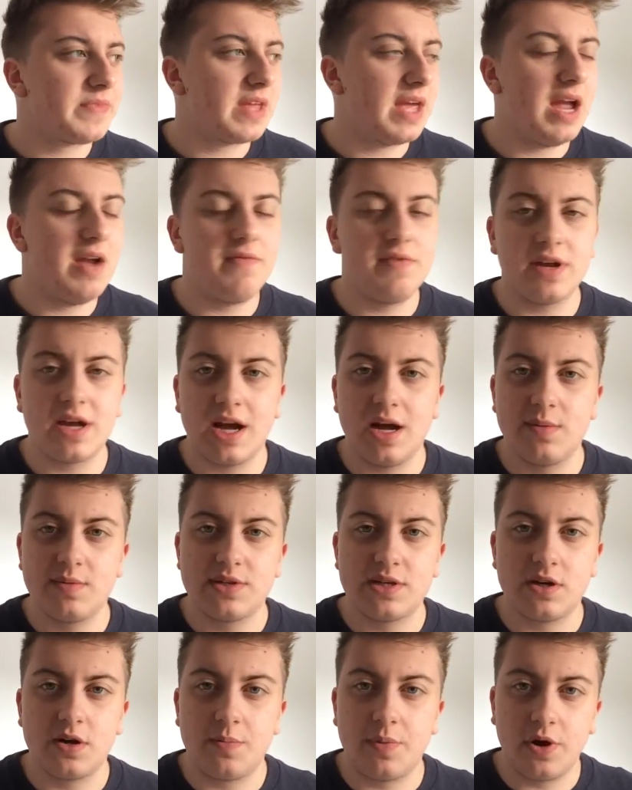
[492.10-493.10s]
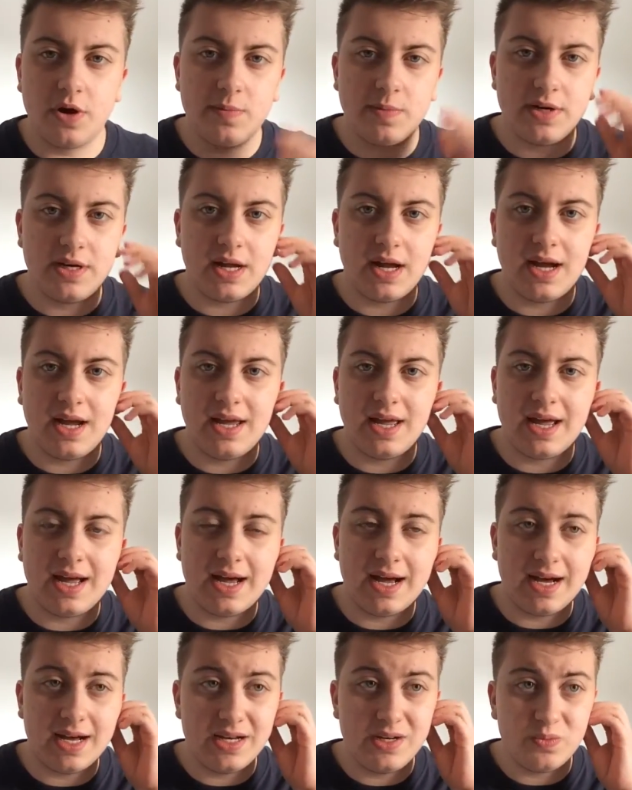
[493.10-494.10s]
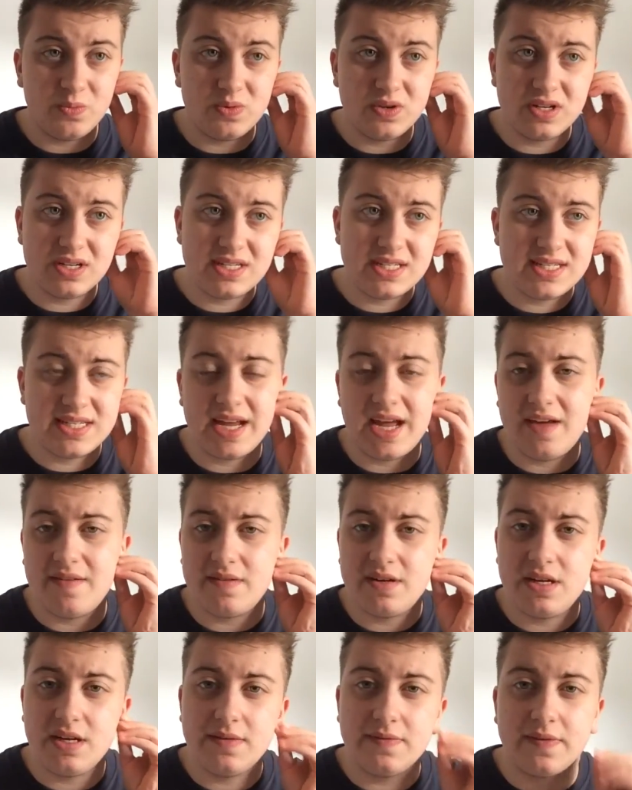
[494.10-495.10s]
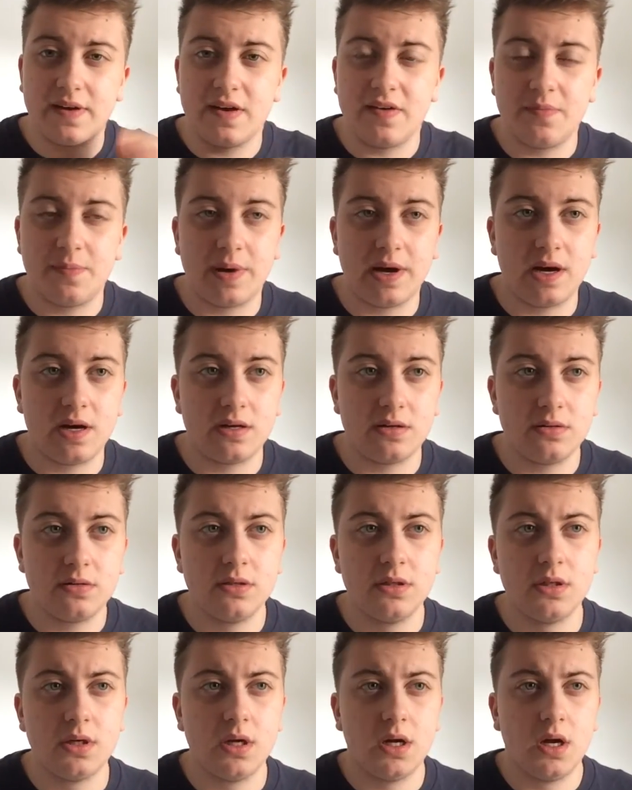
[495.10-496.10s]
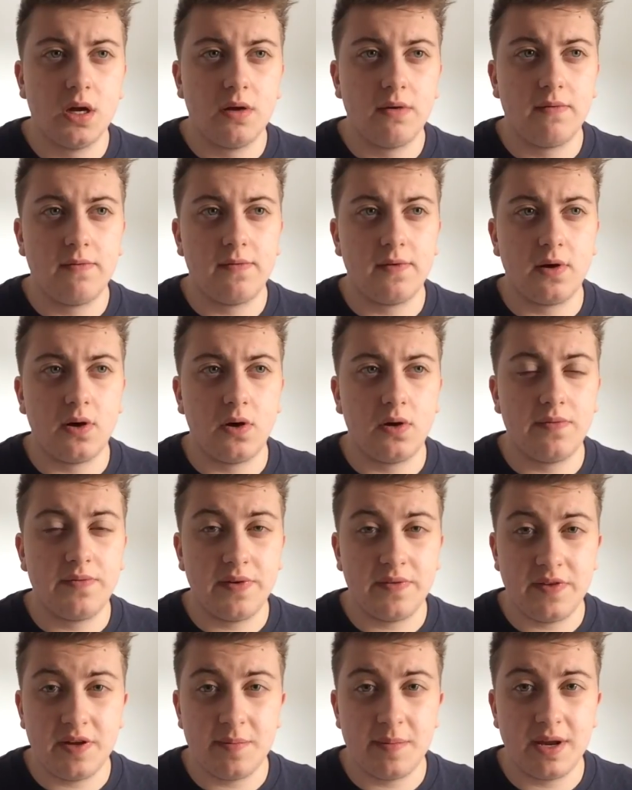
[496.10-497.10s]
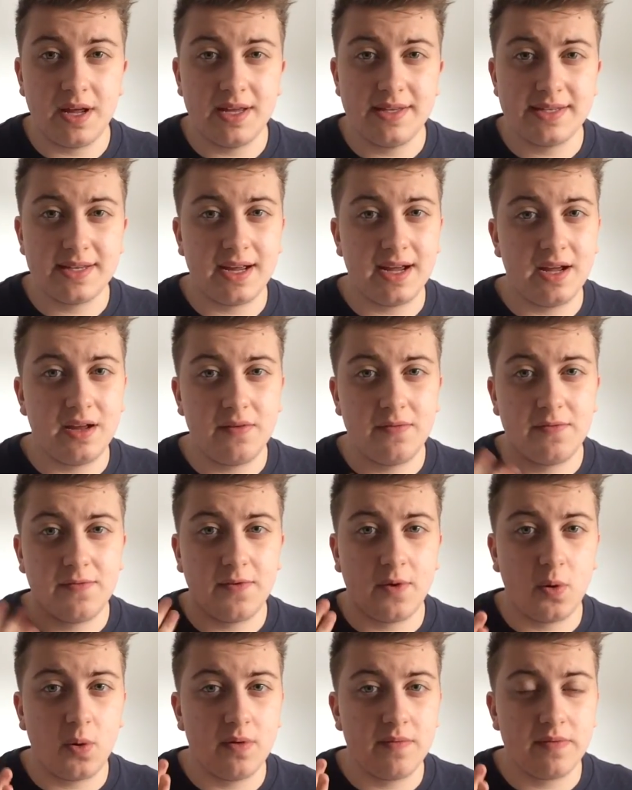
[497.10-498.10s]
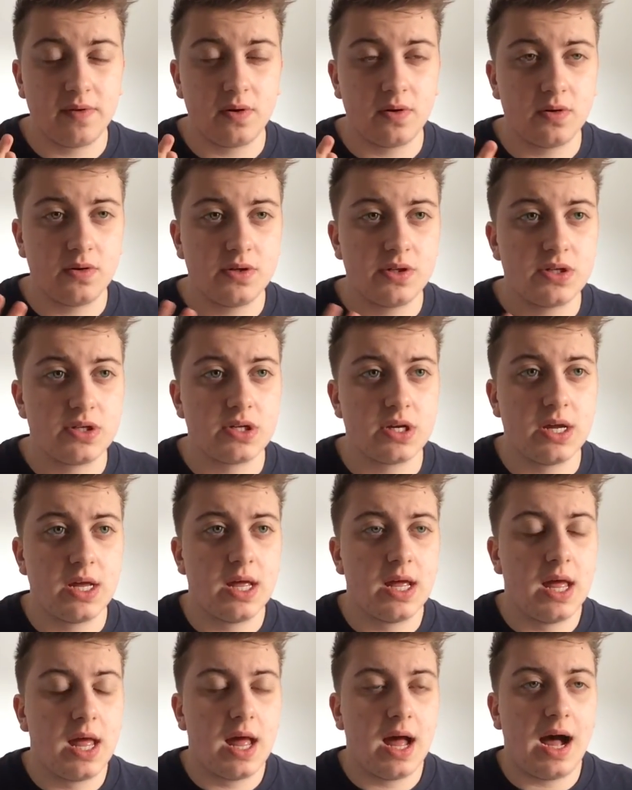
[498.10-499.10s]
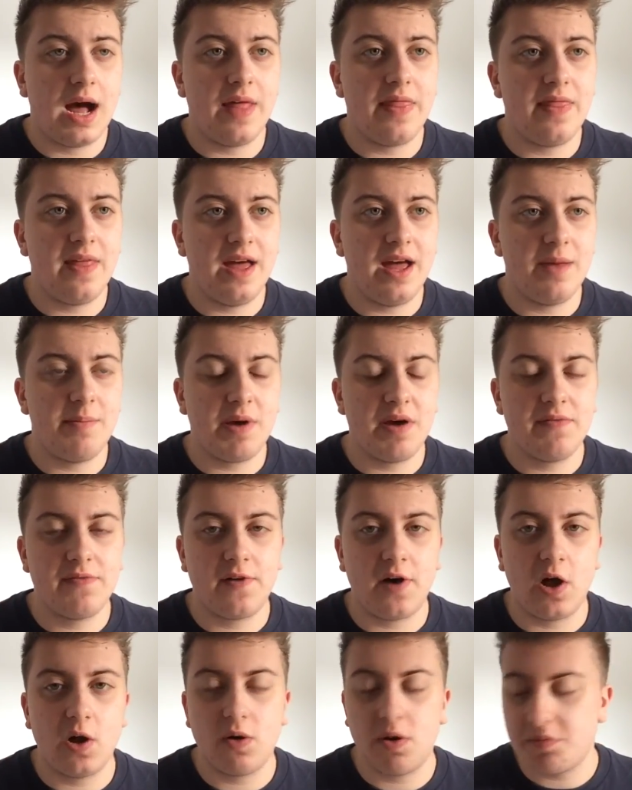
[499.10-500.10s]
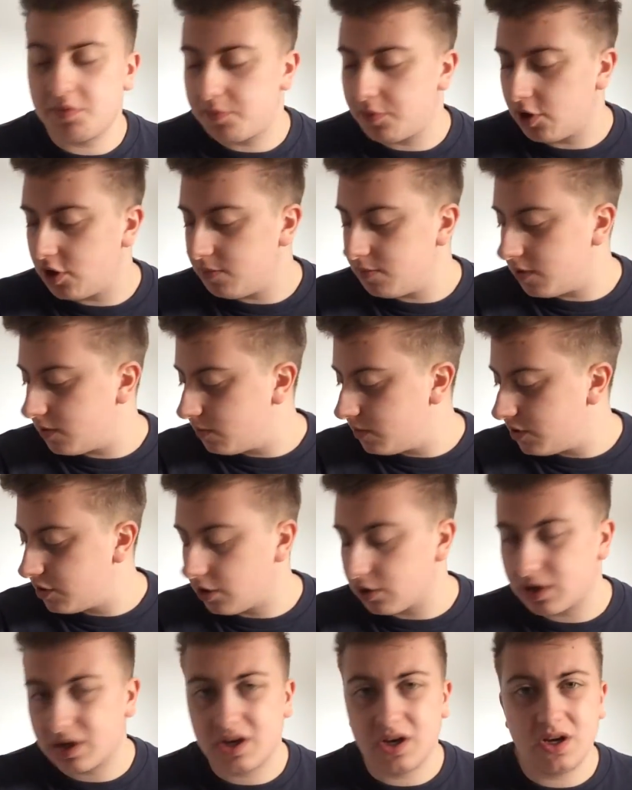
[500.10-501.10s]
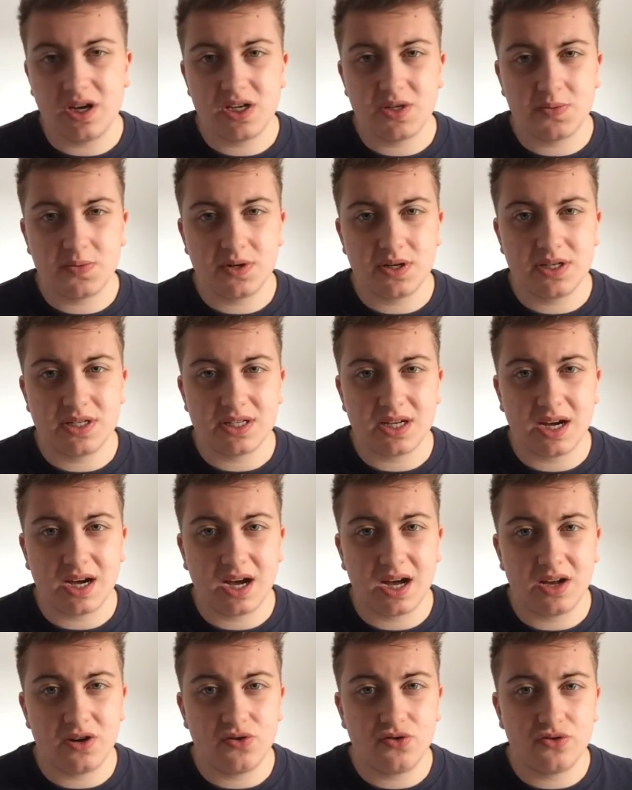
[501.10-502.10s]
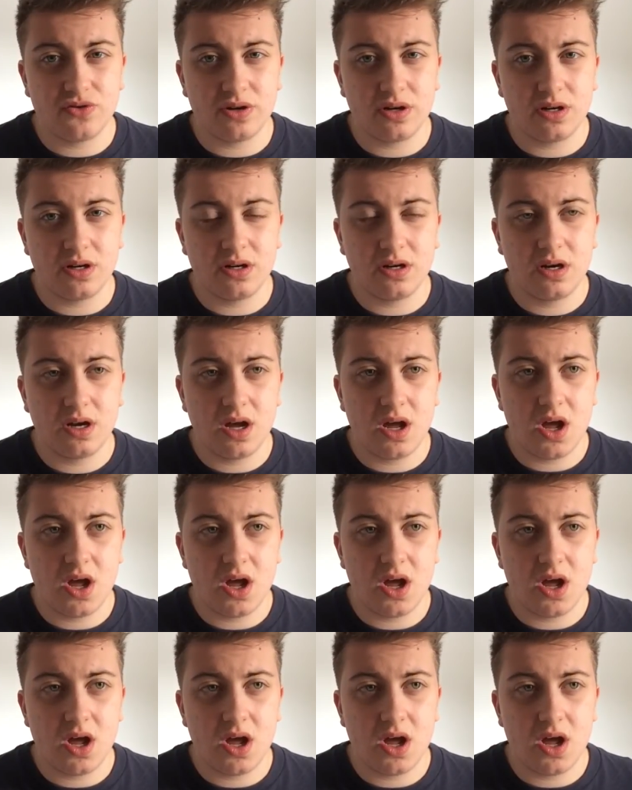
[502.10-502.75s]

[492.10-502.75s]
every counsellor appointment I had was £75 for 50 minutes, and I had 4 of those. And then my follow-up appointment with Dr. Curtis was £120.